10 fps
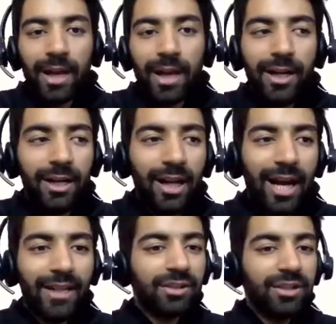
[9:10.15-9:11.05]
and
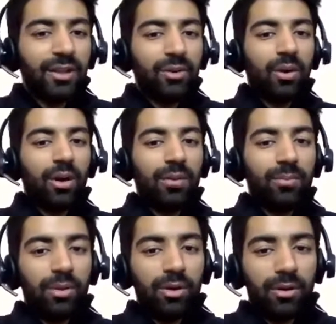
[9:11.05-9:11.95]
I just need to
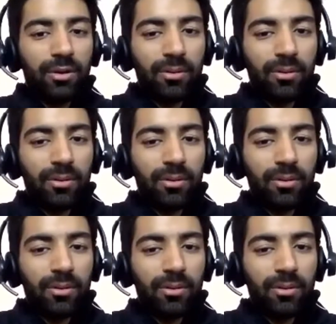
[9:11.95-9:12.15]
onboard